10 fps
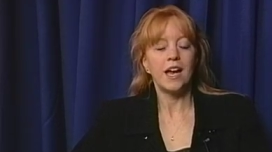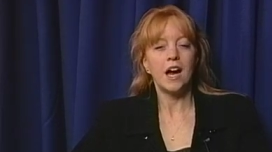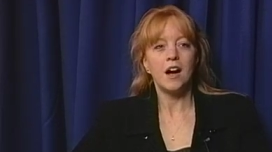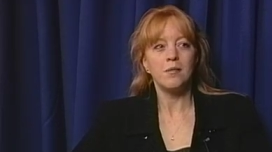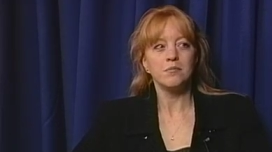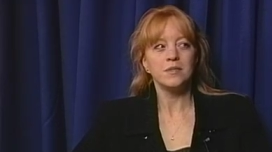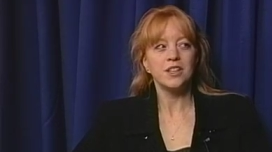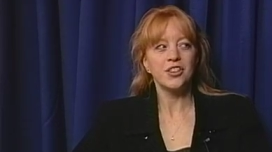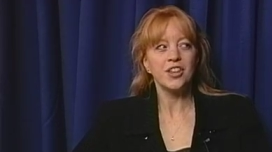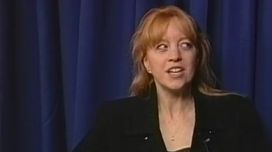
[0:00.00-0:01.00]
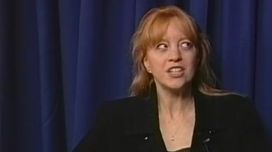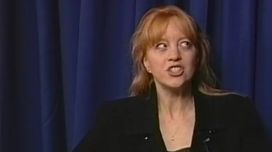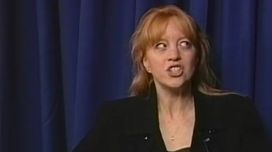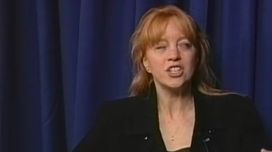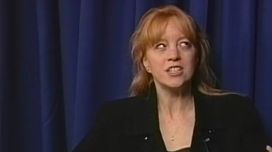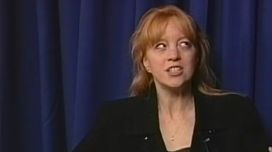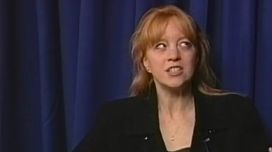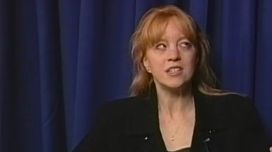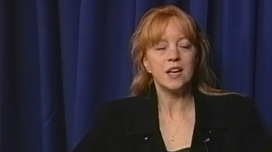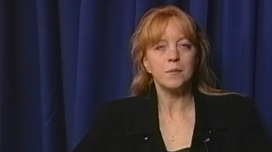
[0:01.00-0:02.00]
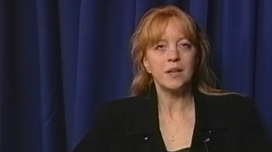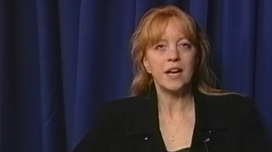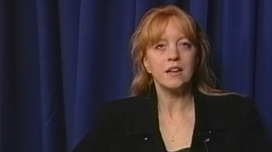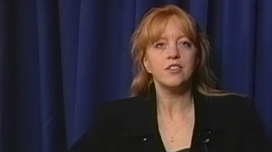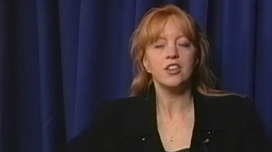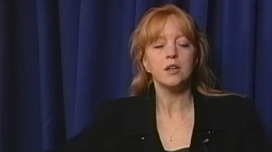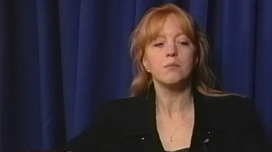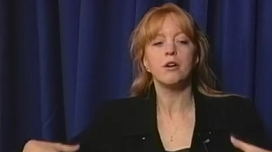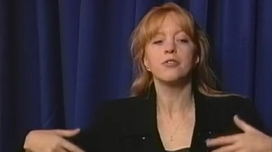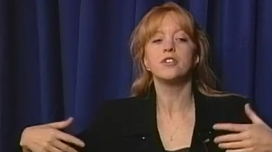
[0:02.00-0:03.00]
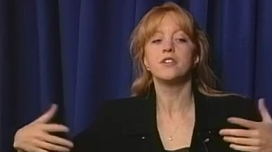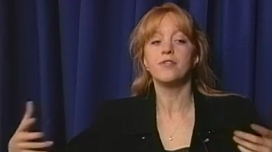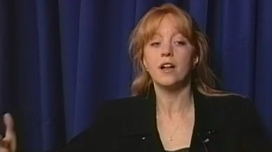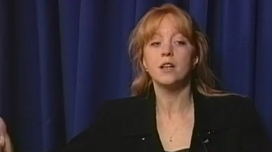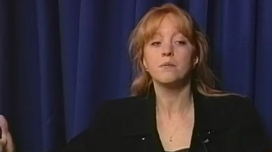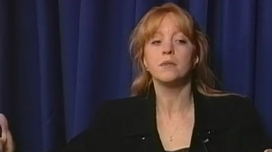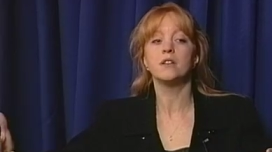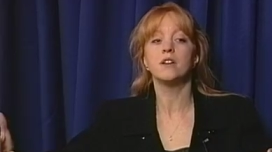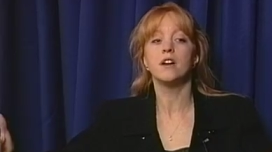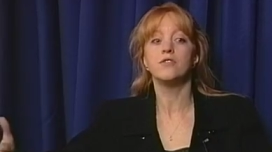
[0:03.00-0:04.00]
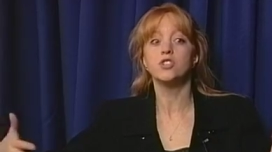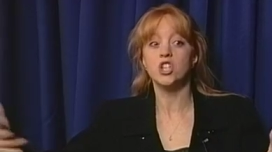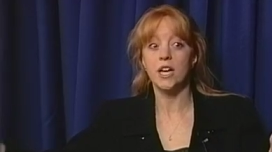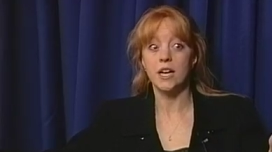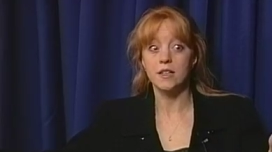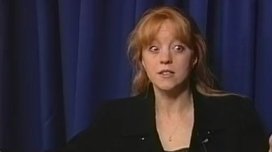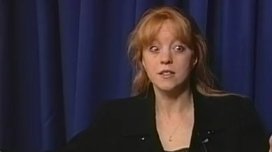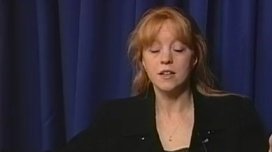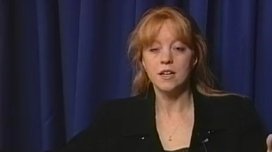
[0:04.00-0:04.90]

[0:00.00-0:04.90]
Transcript: The thing is, she didn't tell me anything about the development of jazz.